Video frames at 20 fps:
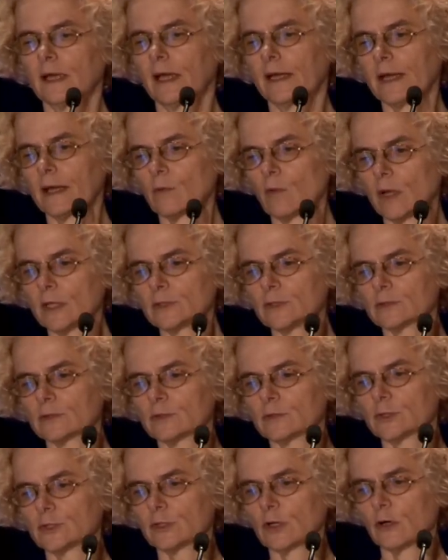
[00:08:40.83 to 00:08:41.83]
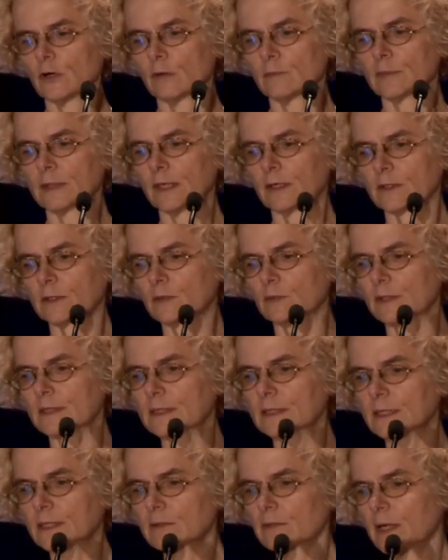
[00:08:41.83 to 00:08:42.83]
And I want you to jump there to the
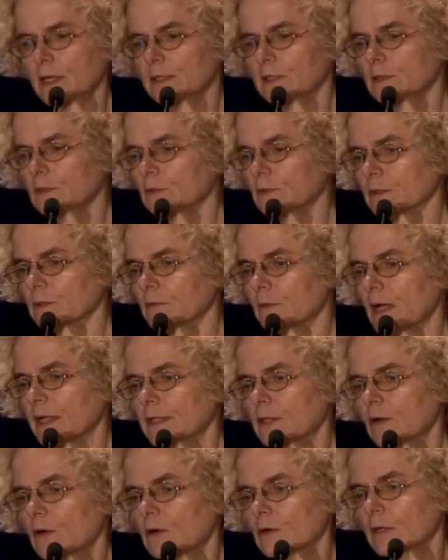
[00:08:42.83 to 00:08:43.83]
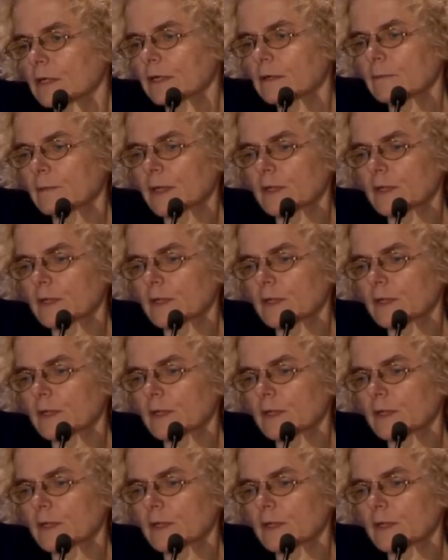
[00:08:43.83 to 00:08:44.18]
cigarettes to the right corner,